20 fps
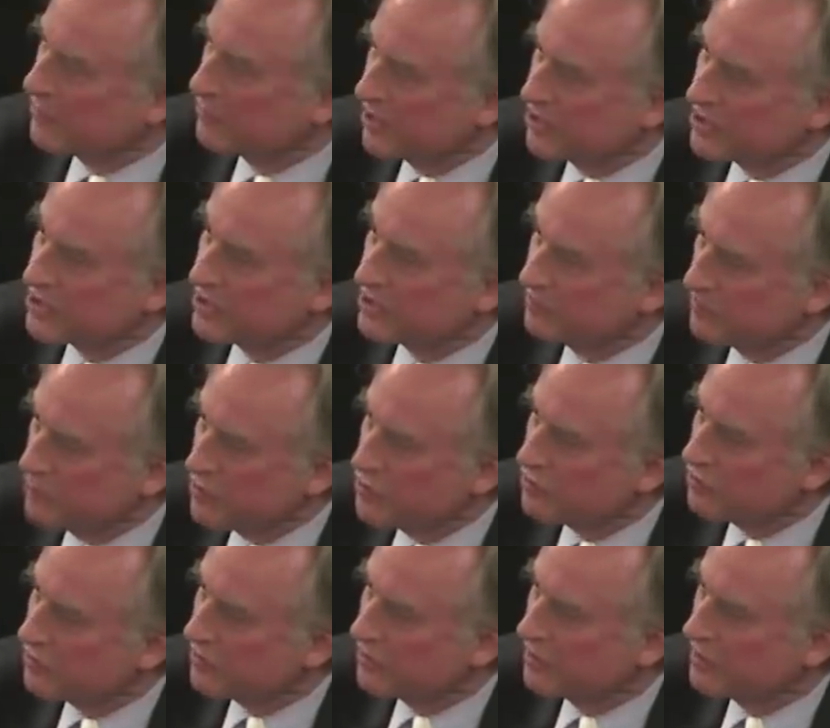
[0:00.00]
they reach the
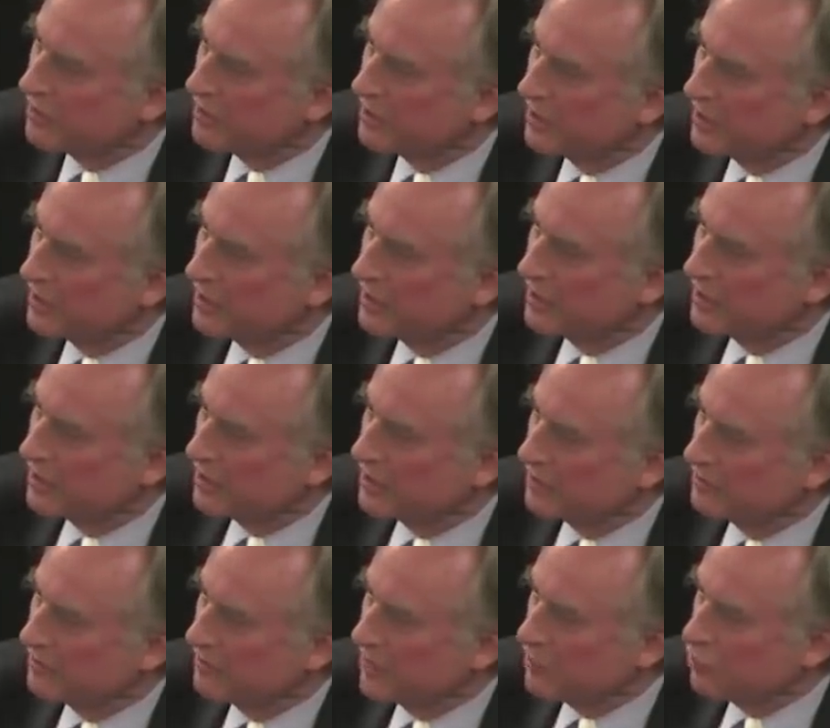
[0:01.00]
moon.
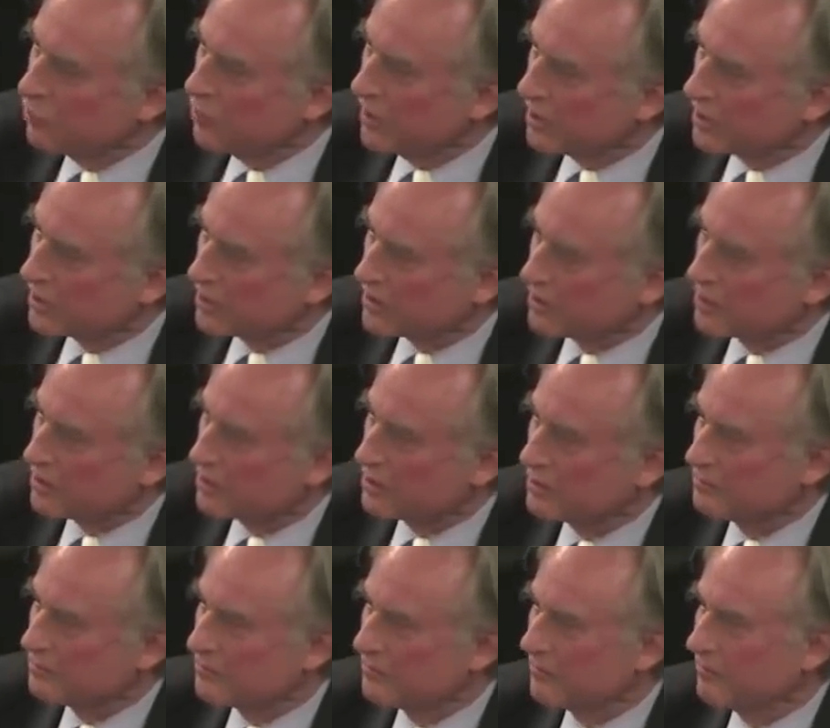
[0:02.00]
It works,
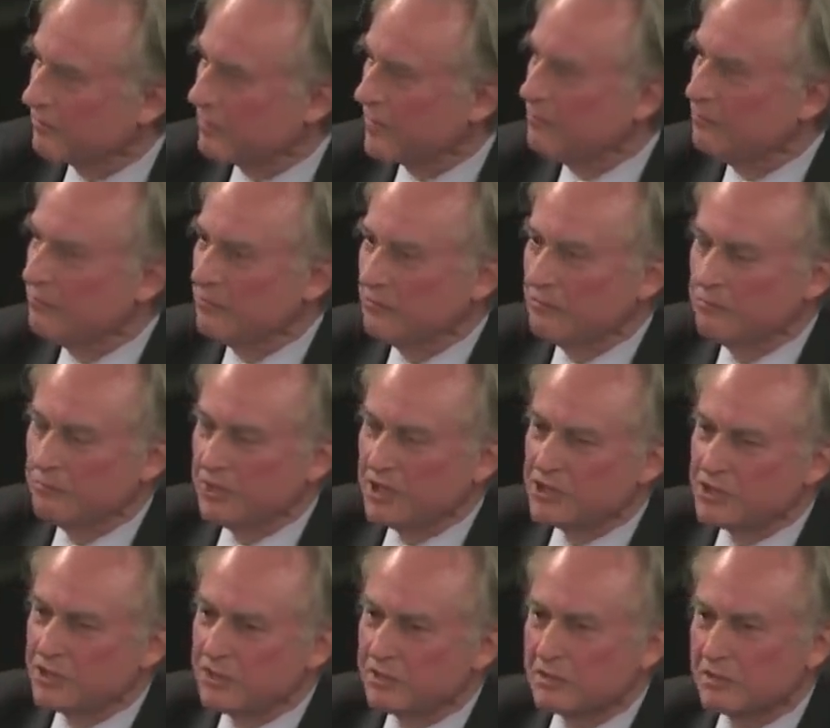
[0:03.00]

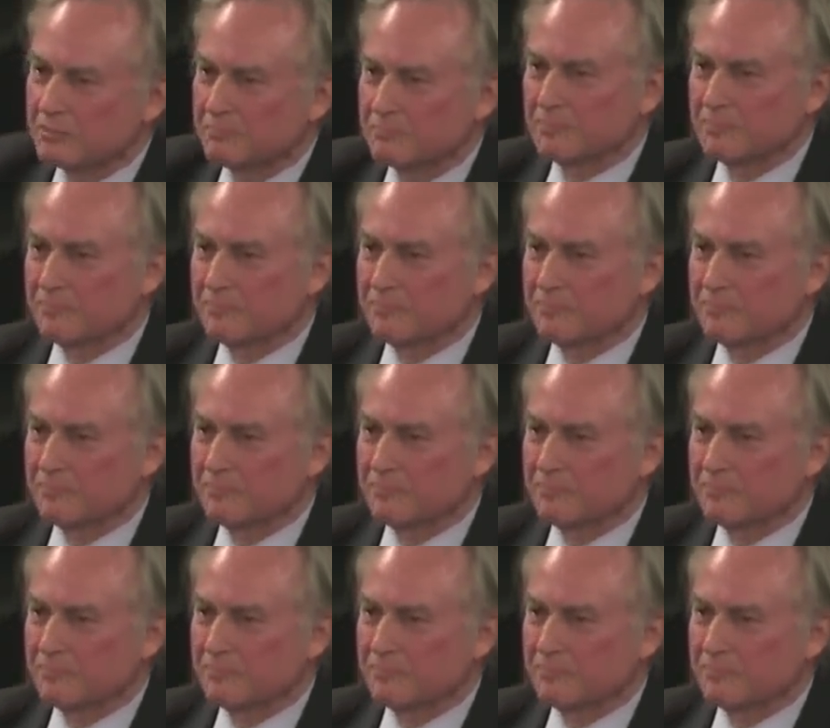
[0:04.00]
bitches.